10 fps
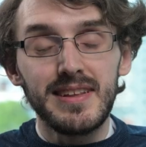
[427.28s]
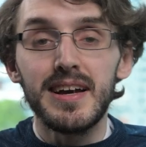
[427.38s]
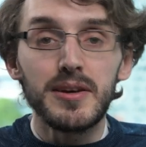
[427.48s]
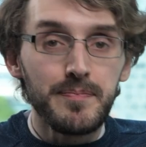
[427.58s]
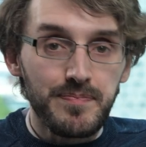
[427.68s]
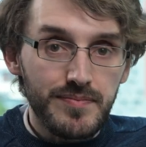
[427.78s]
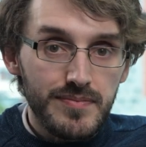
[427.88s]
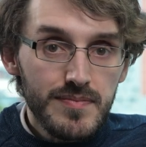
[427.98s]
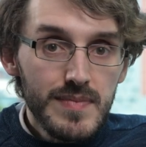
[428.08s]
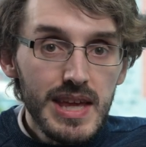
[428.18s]
like?
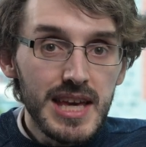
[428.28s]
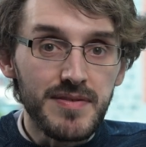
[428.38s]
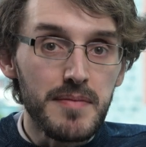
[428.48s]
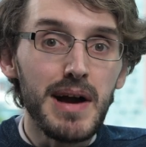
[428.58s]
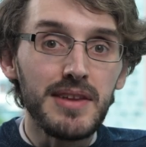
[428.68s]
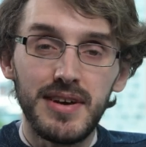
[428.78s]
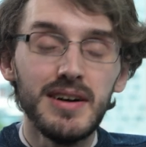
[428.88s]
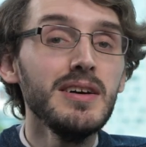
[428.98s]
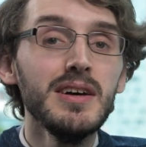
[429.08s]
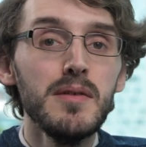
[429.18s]
Even better,
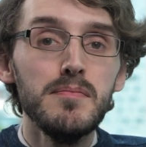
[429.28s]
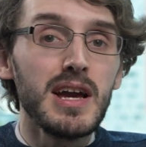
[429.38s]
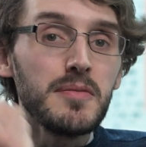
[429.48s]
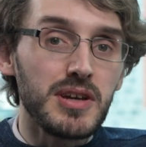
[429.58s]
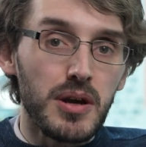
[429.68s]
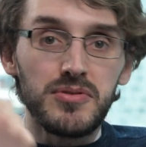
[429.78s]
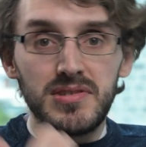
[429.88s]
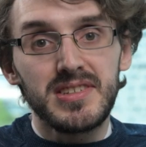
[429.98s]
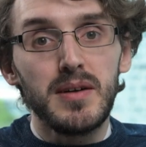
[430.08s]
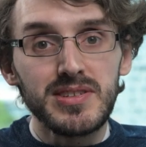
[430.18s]
maybe go to a
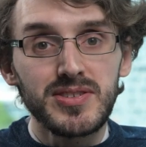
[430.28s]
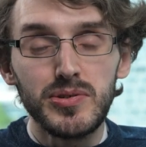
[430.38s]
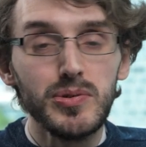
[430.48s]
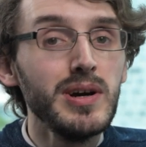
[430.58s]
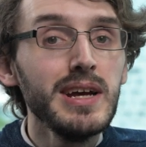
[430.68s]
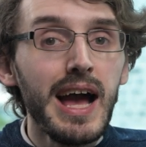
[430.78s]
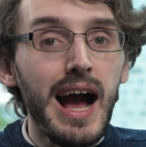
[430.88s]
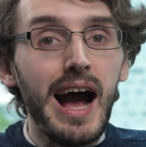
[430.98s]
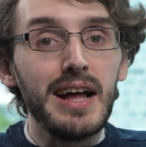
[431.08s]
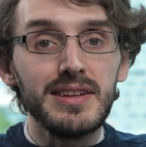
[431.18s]
summer school
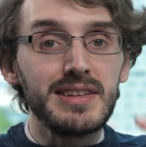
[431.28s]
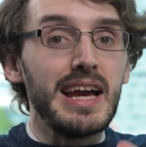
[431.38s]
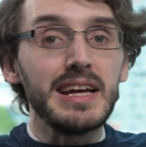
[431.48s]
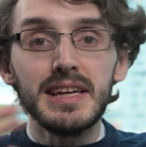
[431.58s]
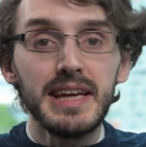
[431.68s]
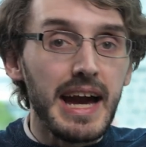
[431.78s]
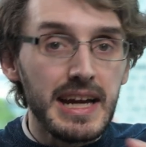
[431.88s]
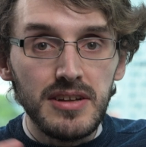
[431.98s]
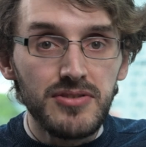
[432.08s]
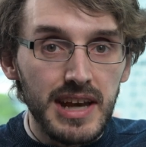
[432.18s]
and
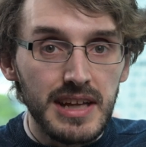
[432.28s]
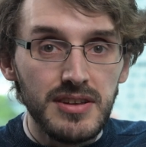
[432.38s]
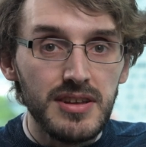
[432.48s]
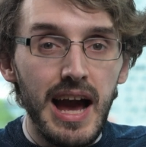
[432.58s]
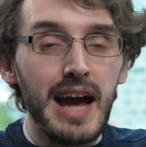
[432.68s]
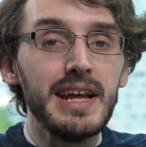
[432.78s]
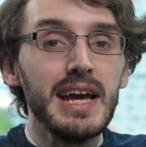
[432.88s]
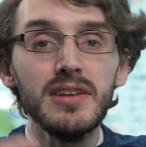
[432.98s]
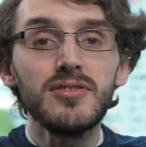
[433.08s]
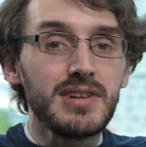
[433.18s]
engage in an
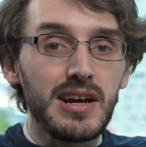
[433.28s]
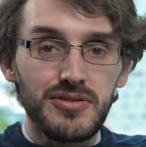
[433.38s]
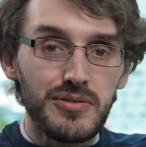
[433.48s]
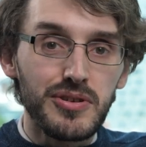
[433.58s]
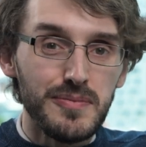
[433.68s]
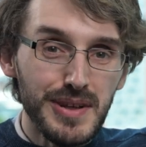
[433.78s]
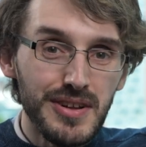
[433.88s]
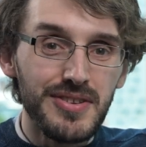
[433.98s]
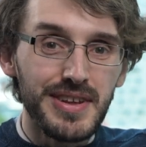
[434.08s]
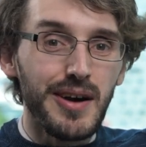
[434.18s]
international
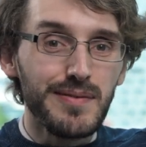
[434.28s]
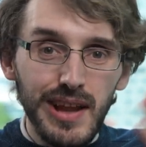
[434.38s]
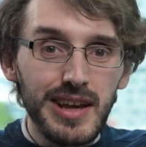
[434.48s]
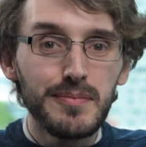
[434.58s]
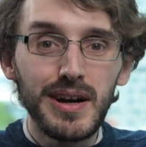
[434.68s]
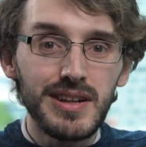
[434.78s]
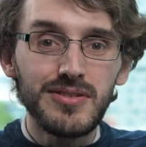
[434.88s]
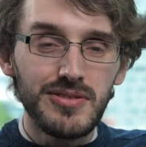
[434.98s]
community of like-minded